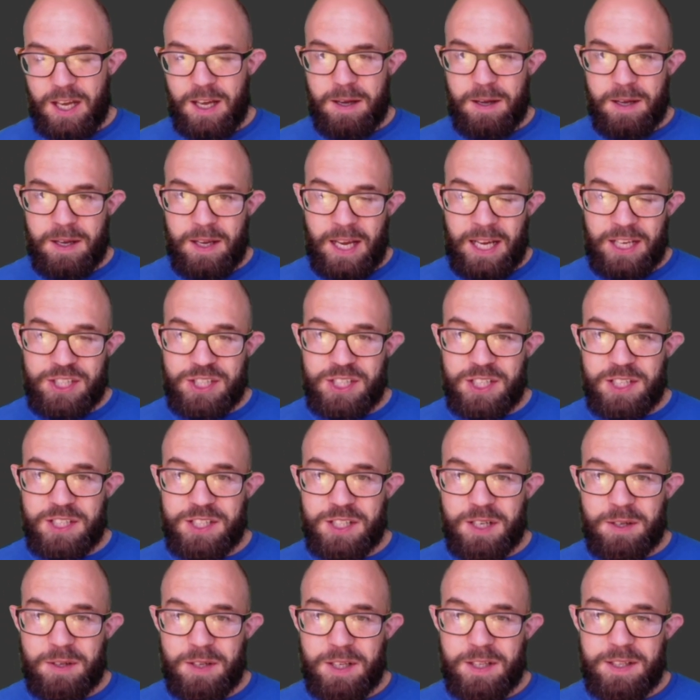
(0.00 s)
actually
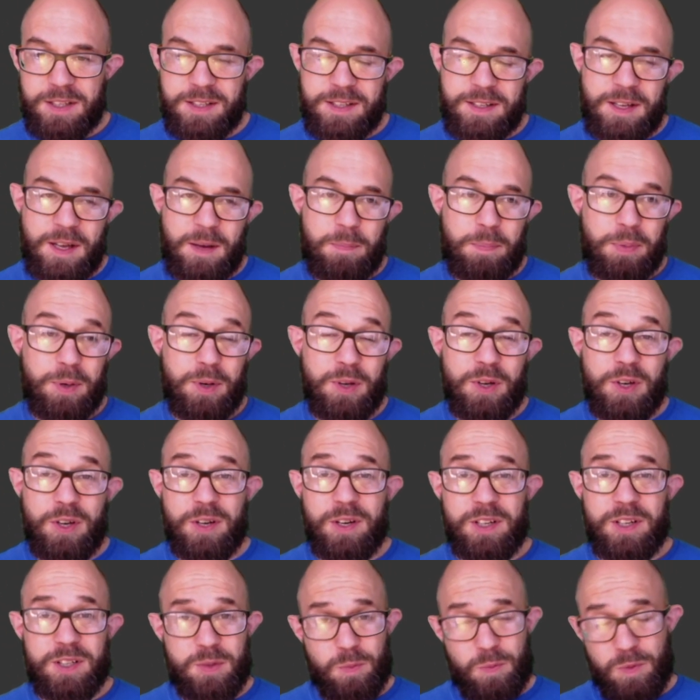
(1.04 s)
a plural,
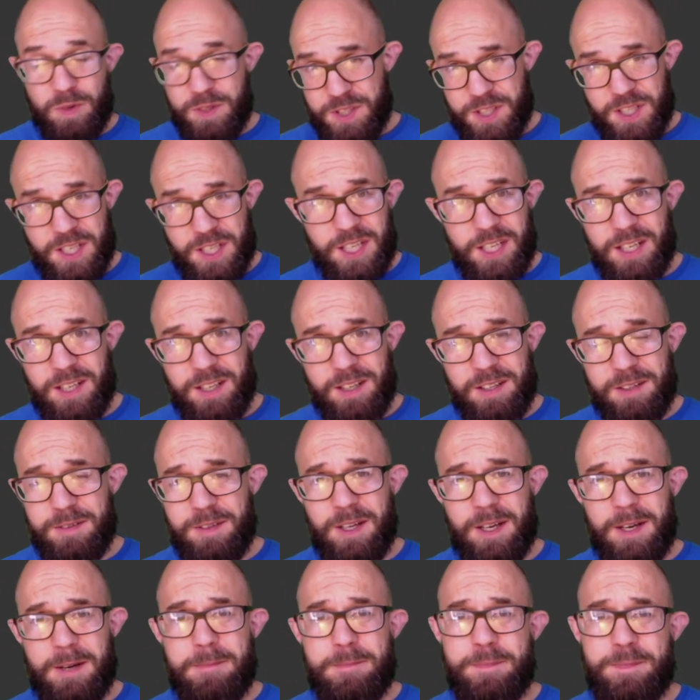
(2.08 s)
it's a singular
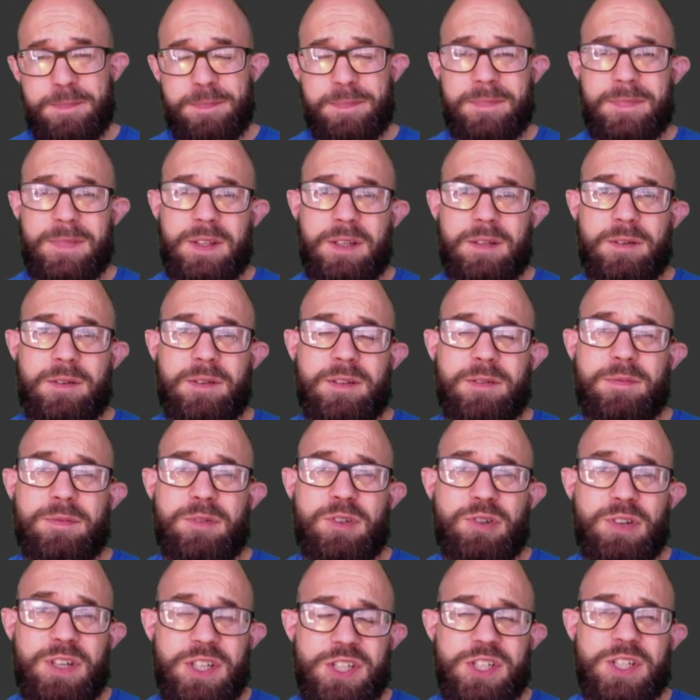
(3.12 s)

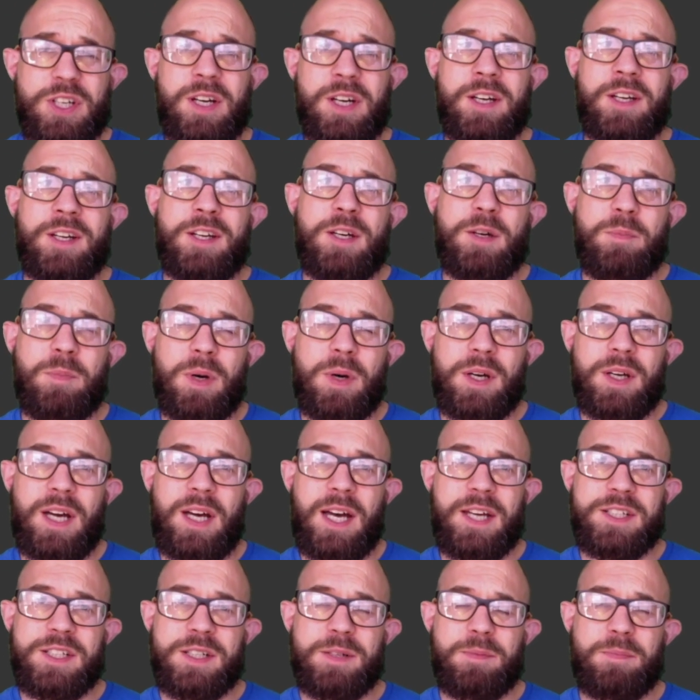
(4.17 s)
creature, but
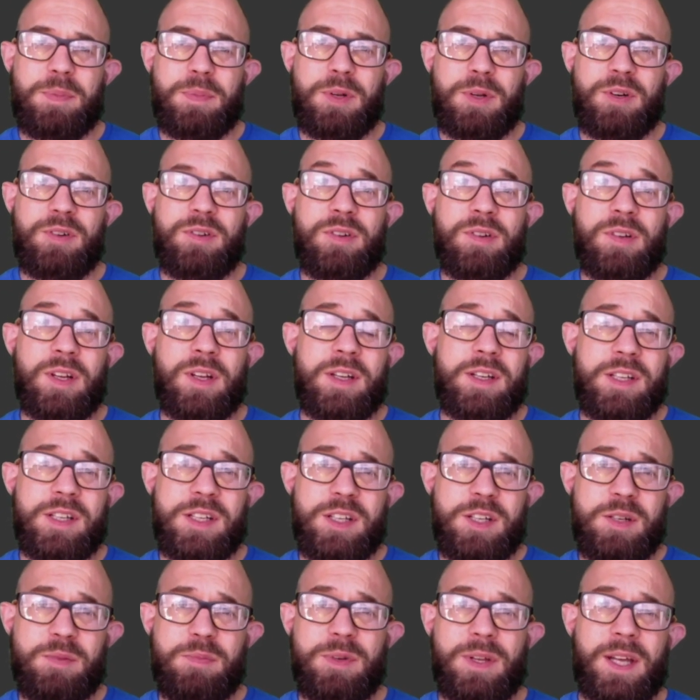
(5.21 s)
has a plural, and in
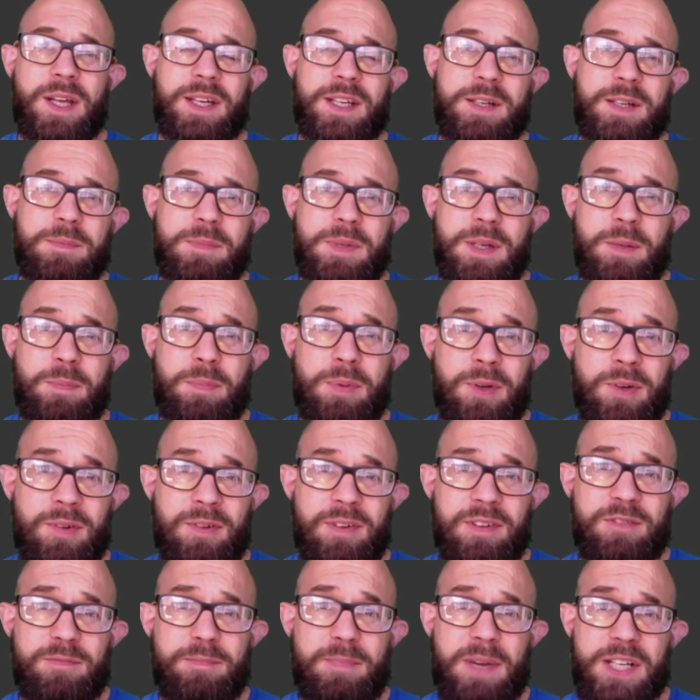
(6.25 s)
Hebrew that can be a plural
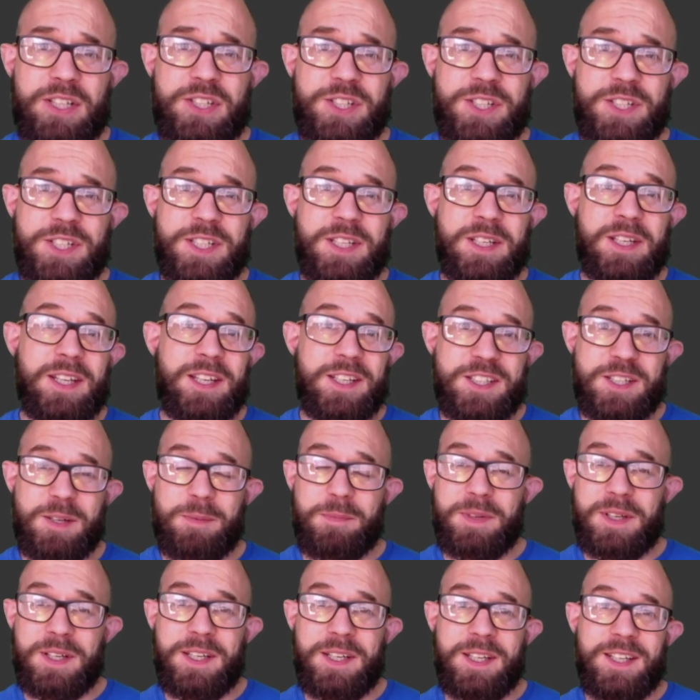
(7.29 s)
of majesty. There's
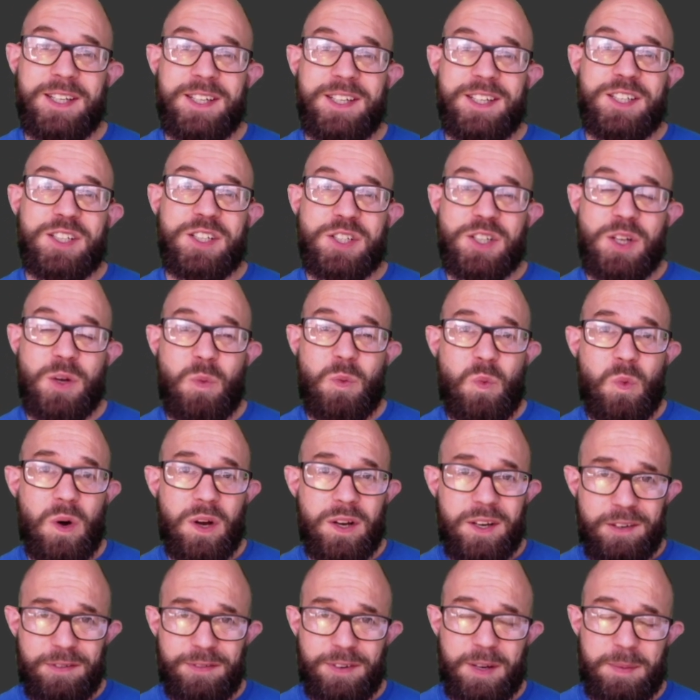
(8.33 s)
something so
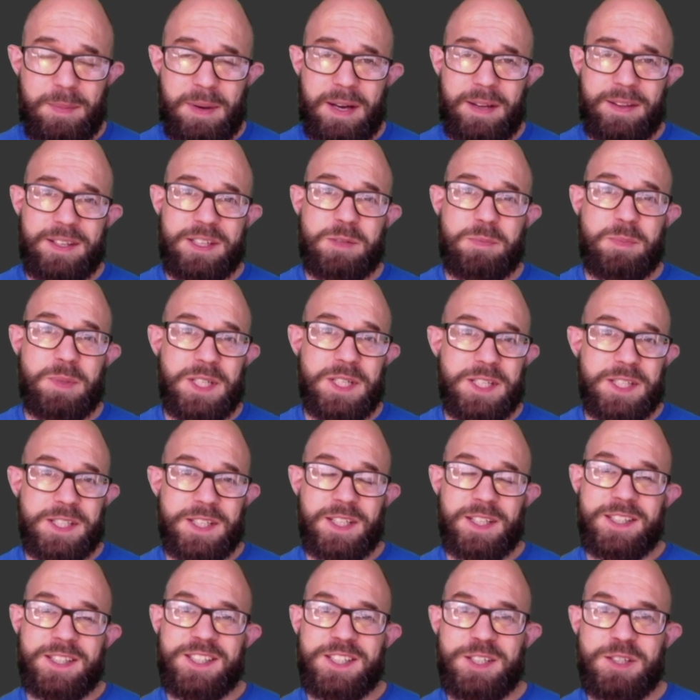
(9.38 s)
wonderful about this beast
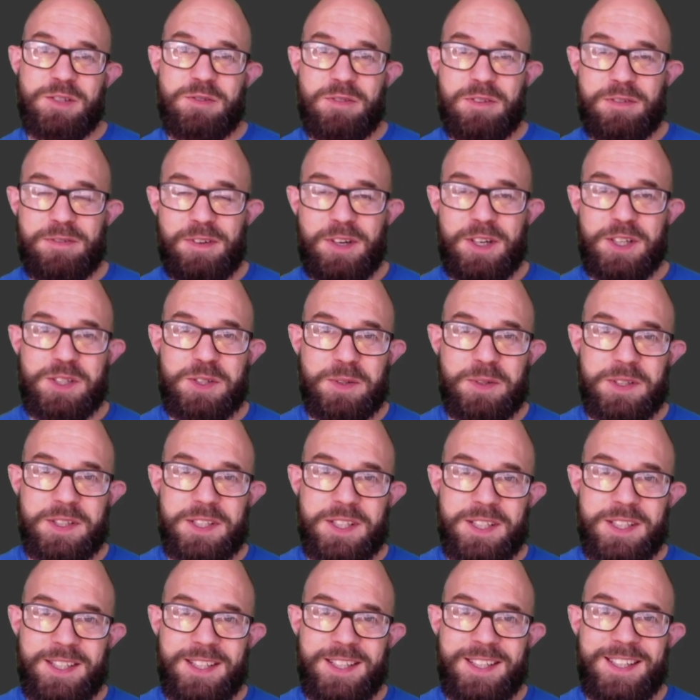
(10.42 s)
that you refer to it
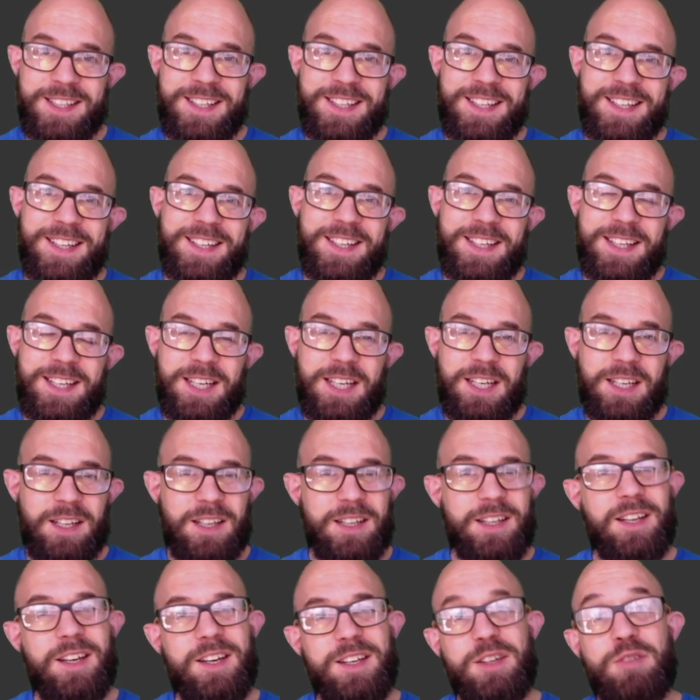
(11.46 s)
in
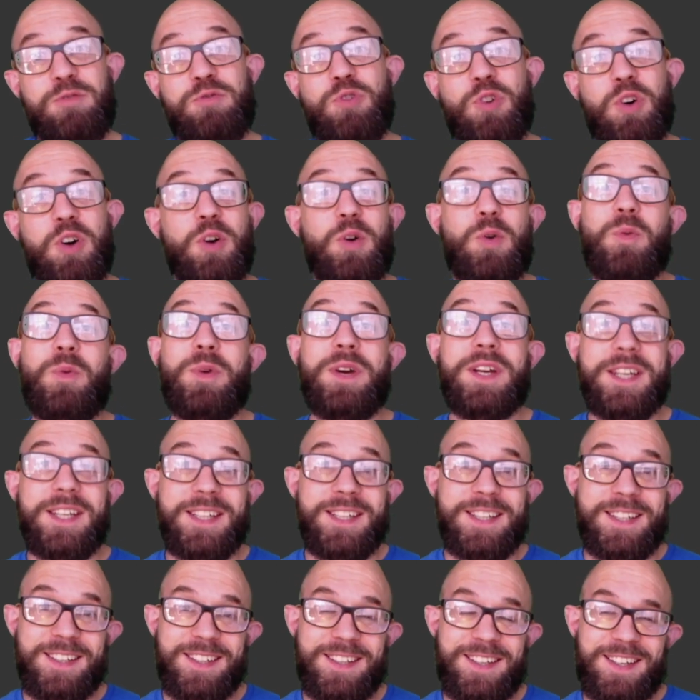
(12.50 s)
like the royal
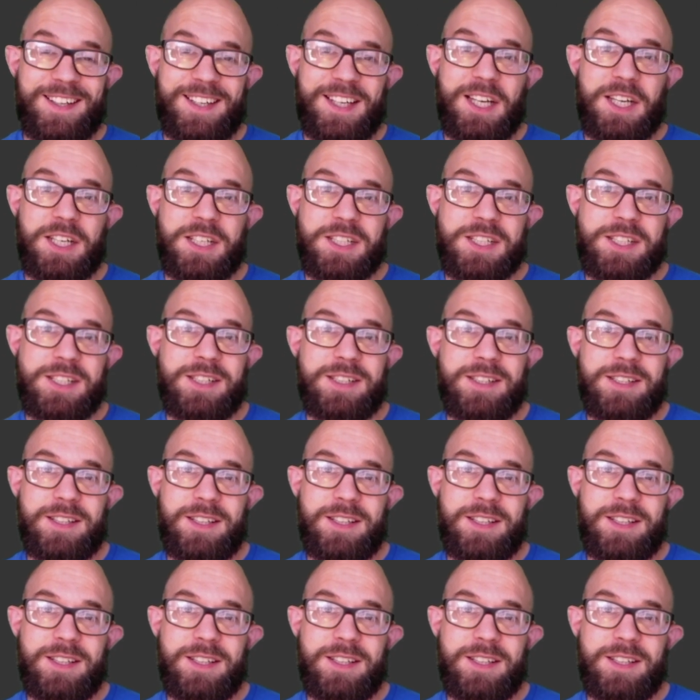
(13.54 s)
we, I guess.